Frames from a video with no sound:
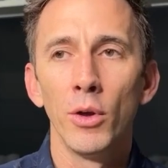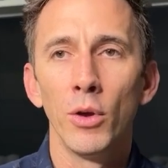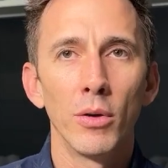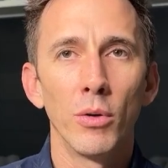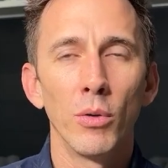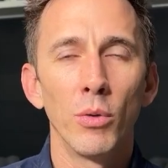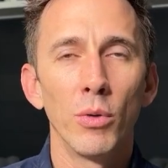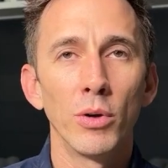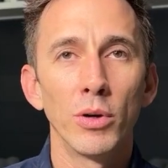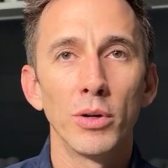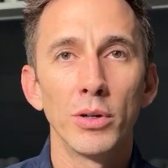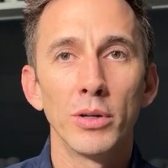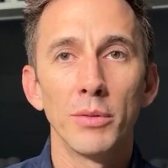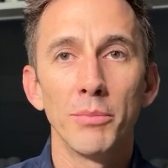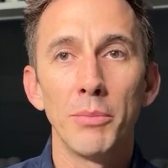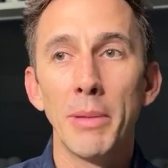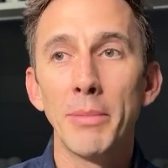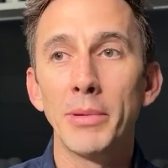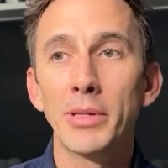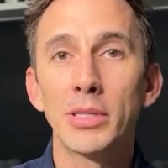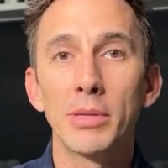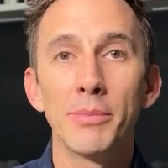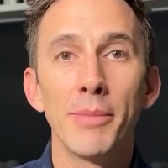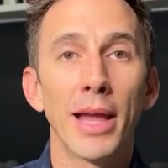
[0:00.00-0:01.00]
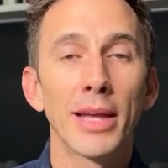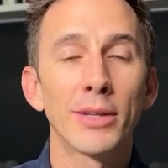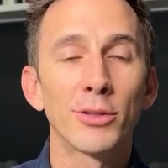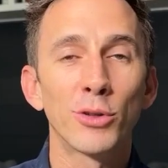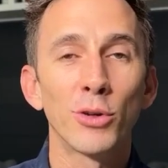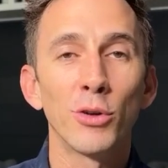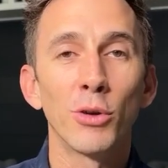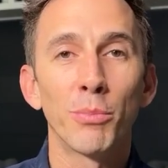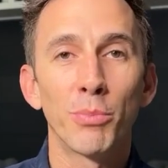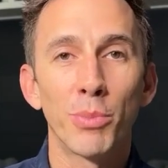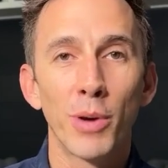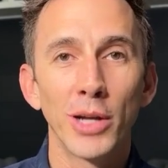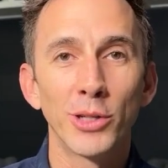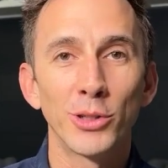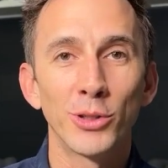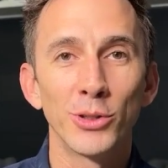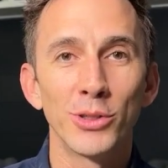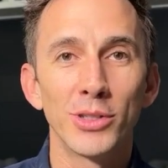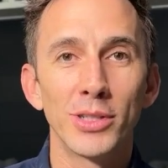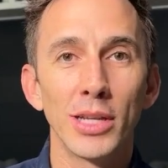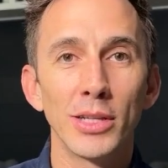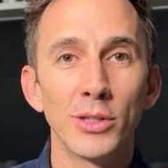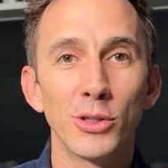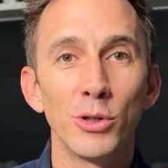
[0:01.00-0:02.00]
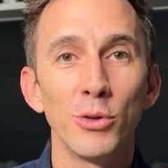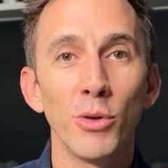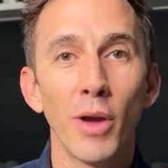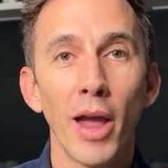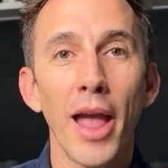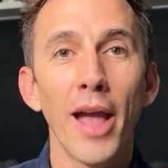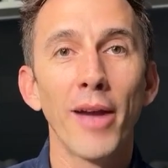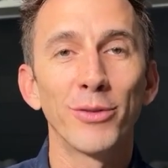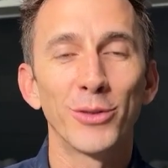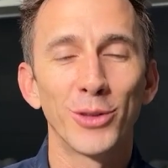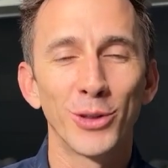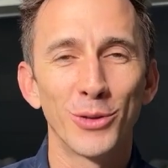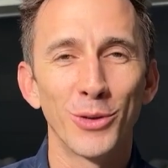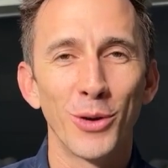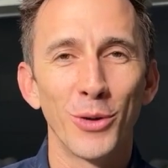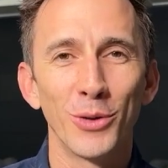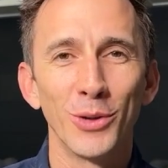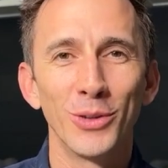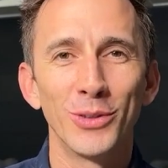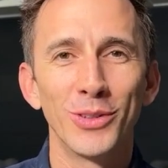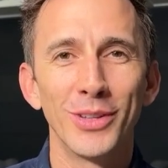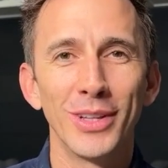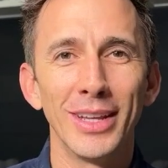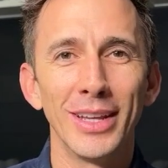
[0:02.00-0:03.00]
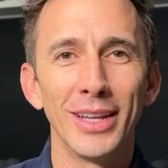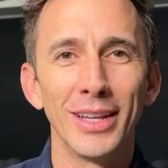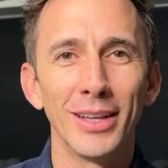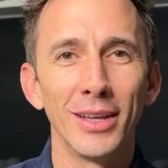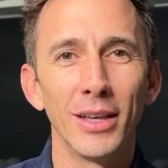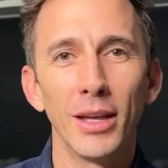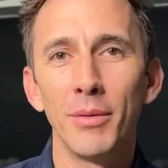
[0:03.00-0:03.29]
Or maybe some external pressure says you have to grow this thing.